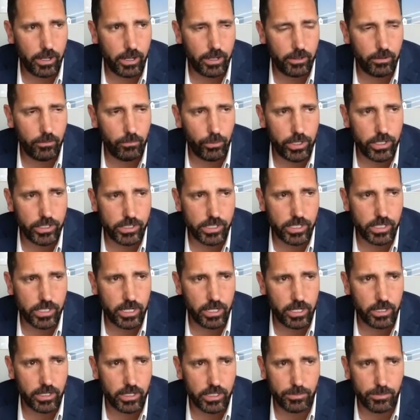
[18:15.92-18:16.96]
we see
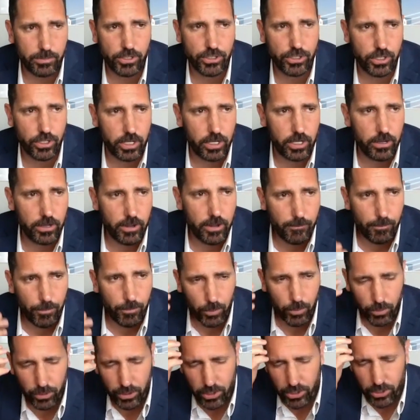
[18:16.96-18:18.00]
it, especially
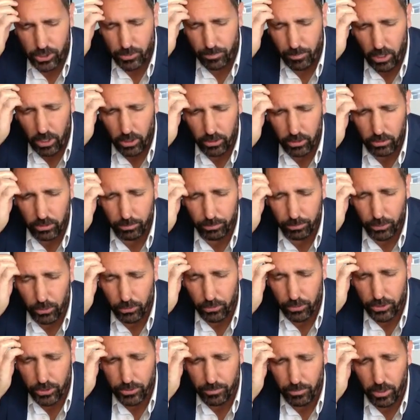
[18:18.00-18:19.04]
with the smaller
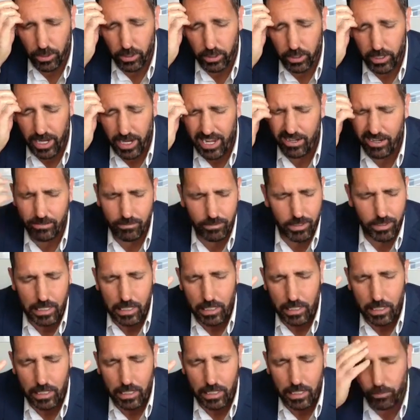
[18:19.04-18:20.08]
brokerage market, and
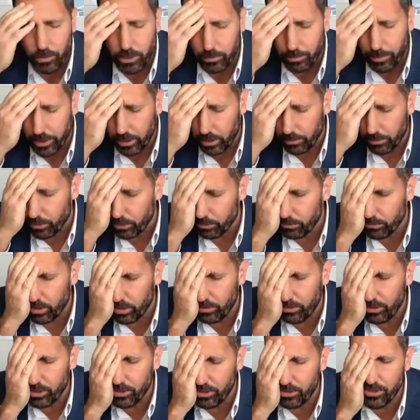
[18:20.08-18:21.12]
even with the bigger,
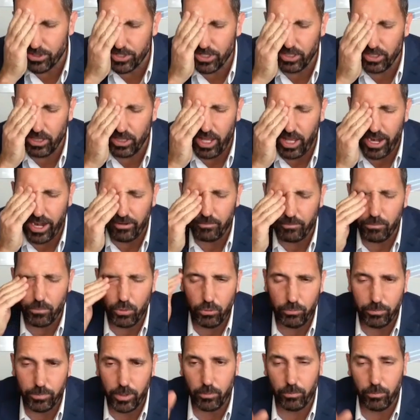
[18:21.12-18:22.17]
there's a lot of
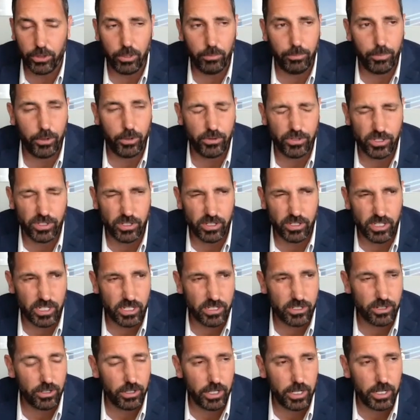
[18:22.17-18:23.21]
movement with the boats
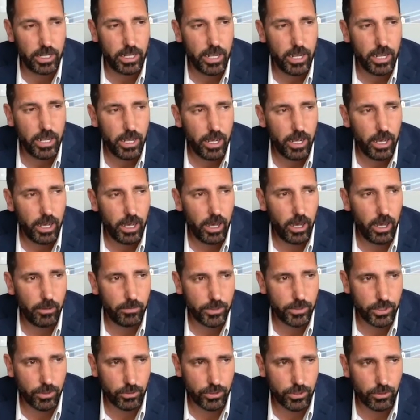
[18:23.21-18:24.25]
seasonally.
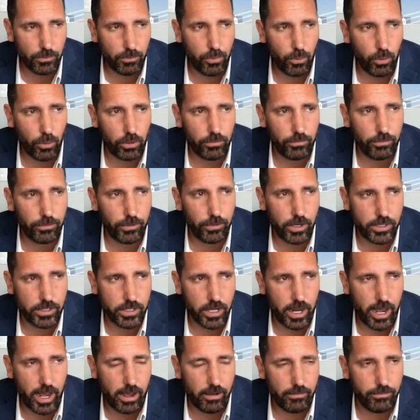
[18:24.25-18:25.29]
So it's important for us
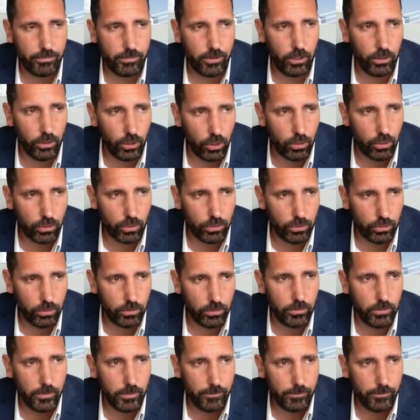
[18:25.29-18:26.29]
to have a local,